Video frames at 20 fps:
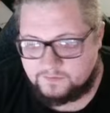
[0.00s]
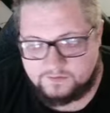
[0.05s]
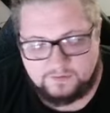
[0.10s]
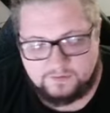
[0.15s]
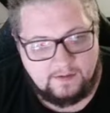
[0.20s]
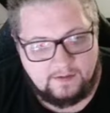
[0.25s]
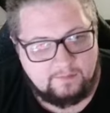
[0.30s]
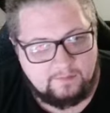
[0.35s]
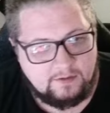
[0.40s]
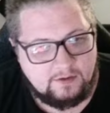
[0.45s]
So
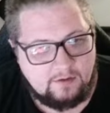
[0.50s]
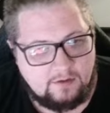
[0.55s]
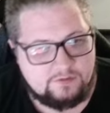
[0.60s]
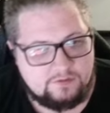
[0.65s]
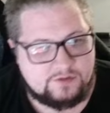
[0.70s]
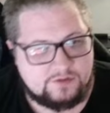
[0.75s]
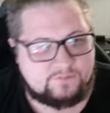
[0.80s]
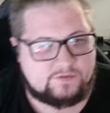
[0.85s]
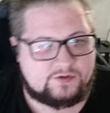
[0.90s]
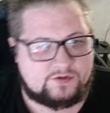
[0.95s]
able to go
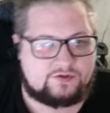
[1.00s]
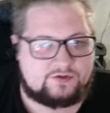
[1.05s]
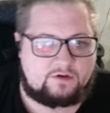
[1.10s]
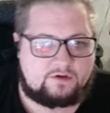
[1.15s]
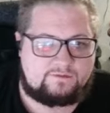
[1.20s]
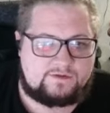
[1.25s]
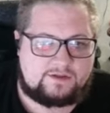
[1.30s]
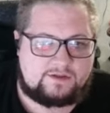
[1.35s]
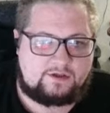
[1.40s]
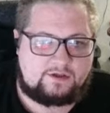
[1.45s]
just for
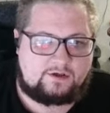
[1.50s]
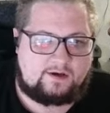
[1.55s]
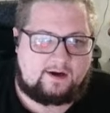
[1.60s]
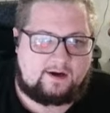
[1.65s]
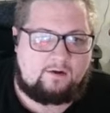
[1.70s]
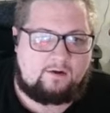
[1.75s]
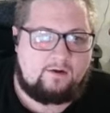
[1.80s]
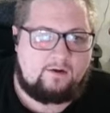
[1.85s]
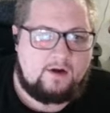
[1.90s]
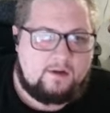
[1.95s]
Surfs here
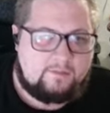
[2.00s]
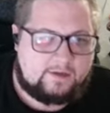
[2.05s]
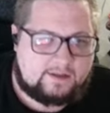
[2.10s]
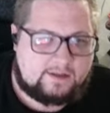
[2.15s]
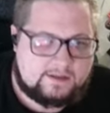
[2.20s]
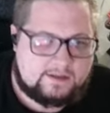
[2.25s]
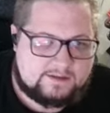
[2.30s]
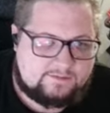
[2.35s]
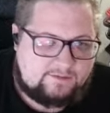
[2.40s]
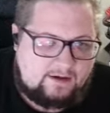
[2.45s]
now
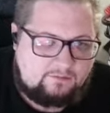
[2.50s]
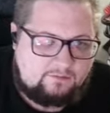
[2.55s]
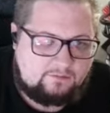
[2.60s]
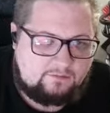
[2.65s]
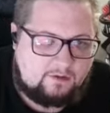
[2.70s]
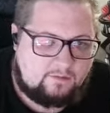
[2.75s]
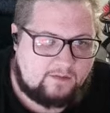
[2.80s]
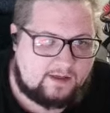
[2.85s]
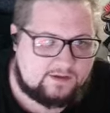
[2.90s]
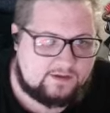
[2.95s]
because of how
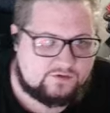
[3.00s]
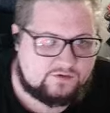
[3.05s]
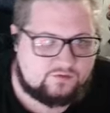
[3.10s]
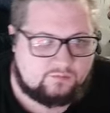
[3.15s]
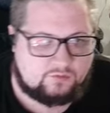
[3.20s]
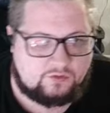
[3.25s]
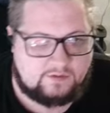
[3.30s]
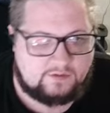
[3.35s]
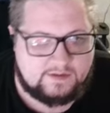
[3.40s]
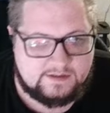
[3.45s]
low that
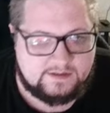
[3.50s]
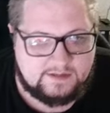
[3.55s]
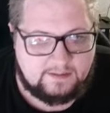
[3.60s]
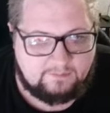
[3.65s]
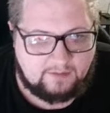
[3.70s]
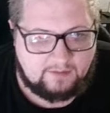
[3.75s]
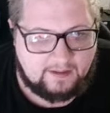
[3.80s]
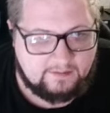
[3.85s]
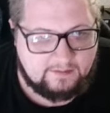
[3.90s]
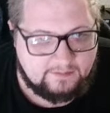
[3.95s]
Azumarill is, and they
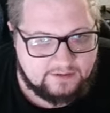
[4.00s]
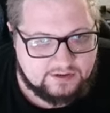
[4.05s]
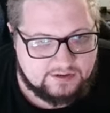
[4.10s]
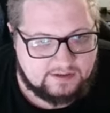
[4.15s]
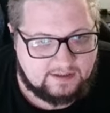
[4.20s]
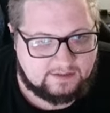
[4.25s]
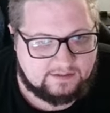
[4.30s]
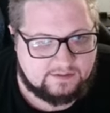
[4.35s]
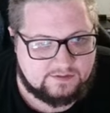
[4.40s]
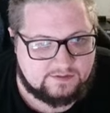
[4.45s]
likely just
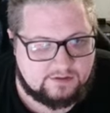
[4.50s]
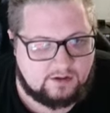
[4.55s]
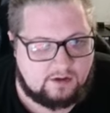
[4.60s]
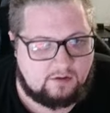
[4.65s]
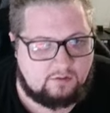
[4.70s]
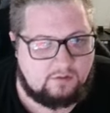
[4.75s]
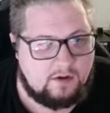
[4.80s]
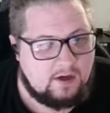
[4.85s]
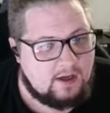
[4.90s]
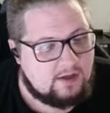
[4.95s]
let this
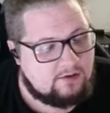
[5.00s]
go.